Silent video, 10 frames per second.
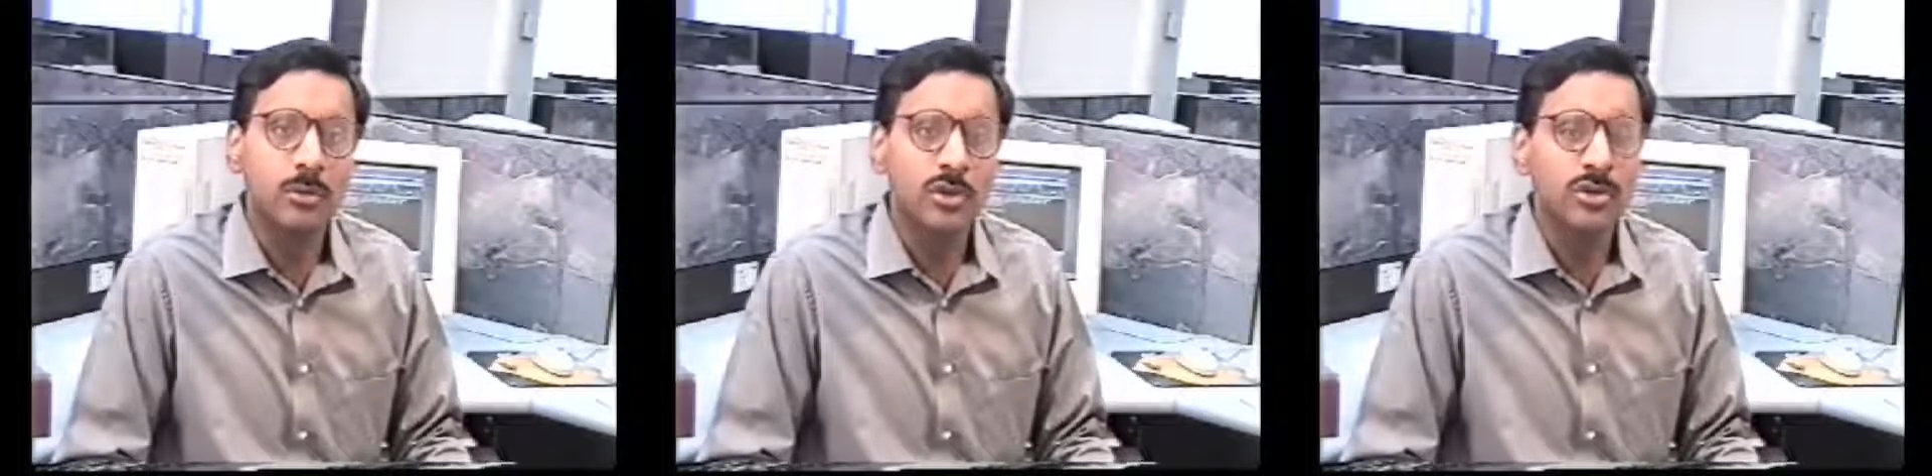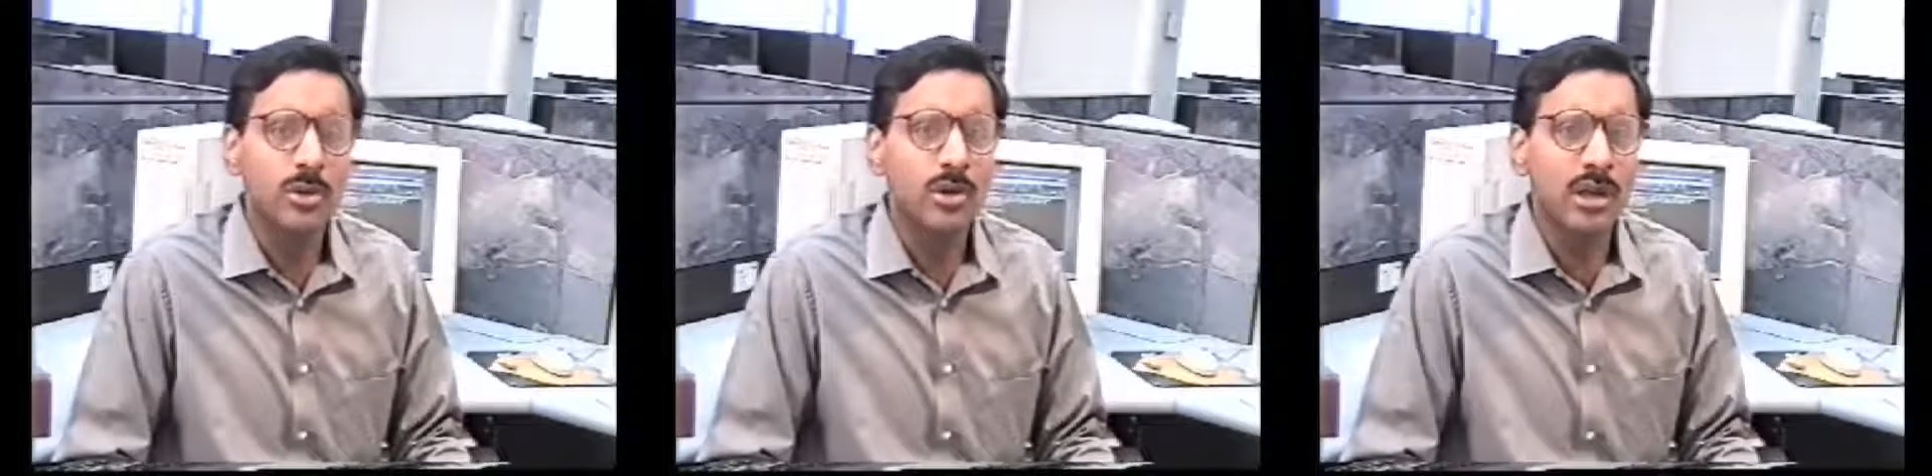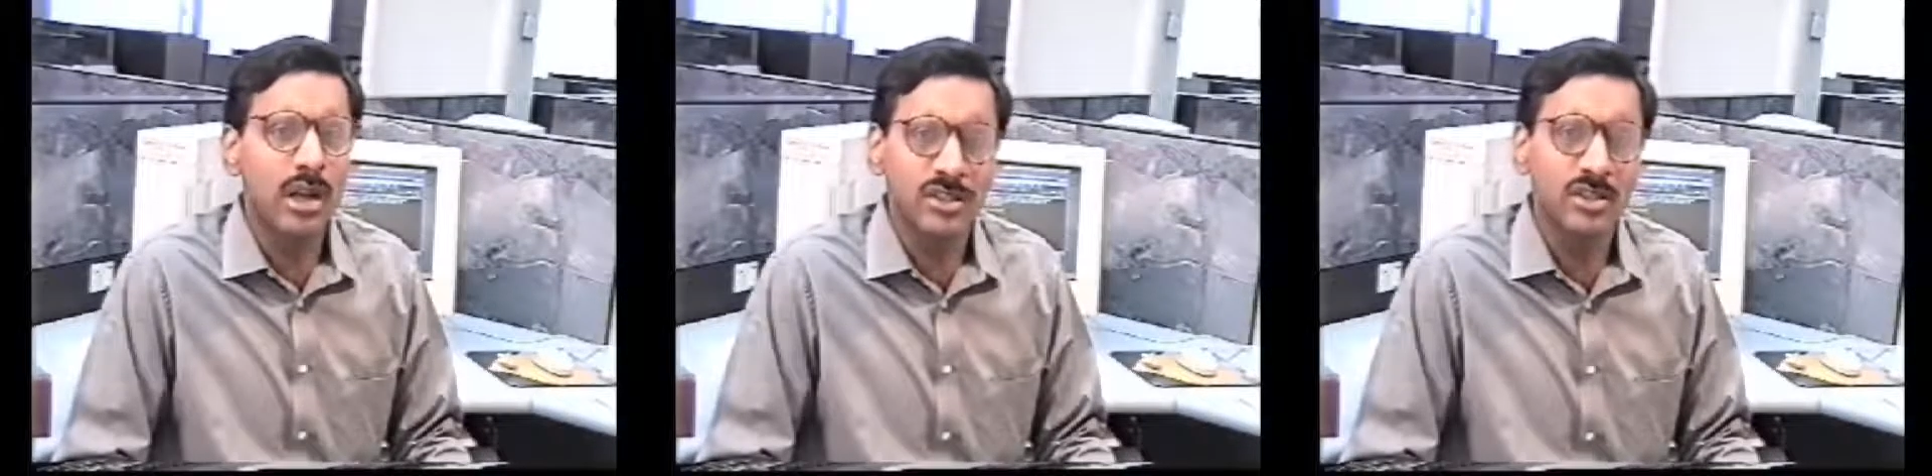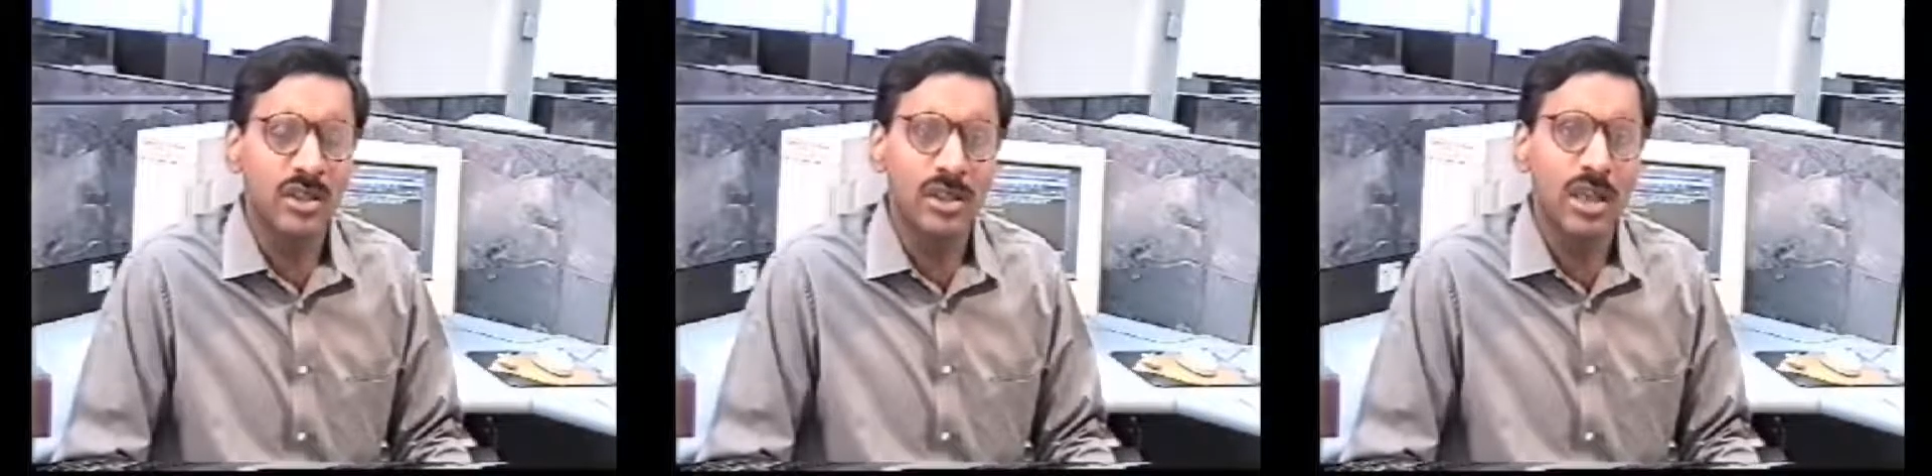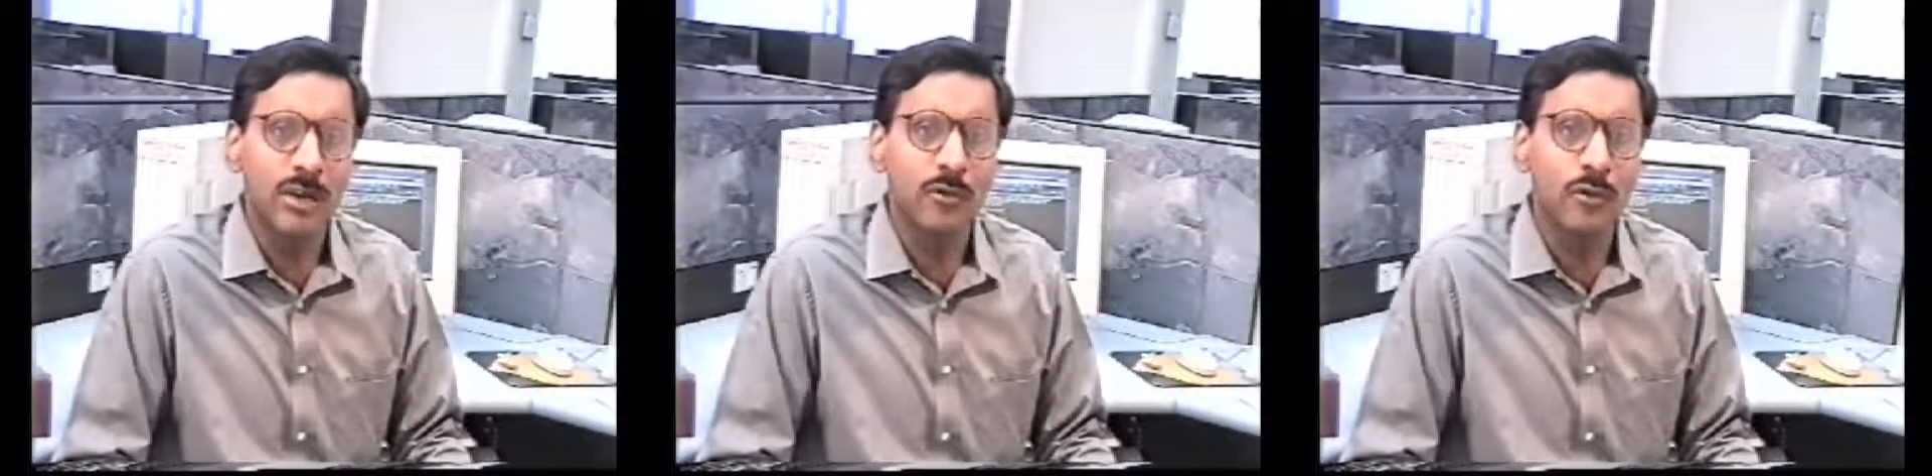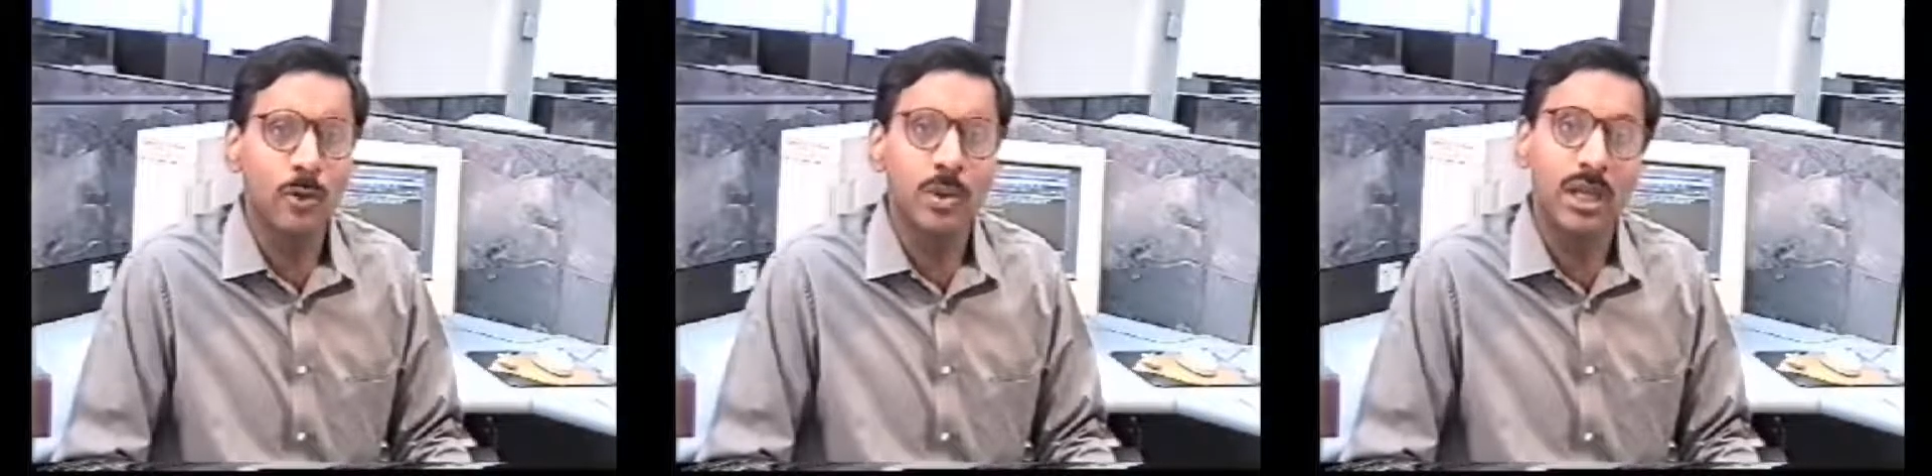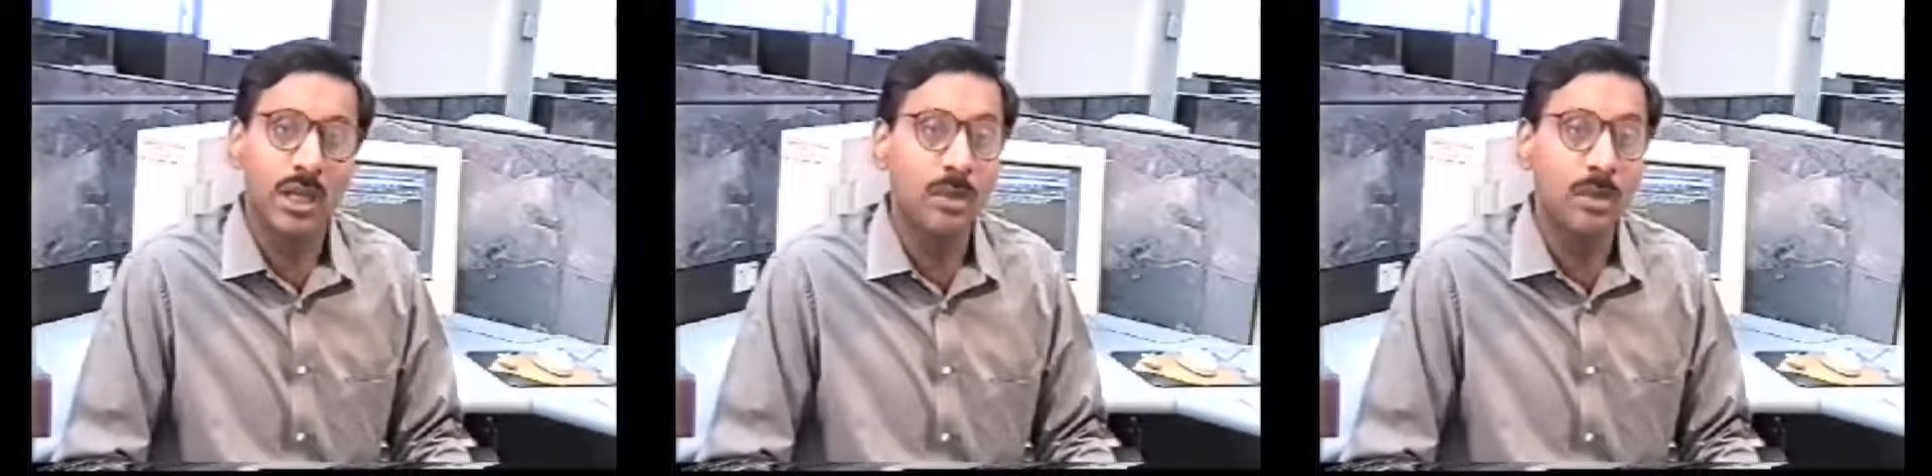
which don't necessarily have to do with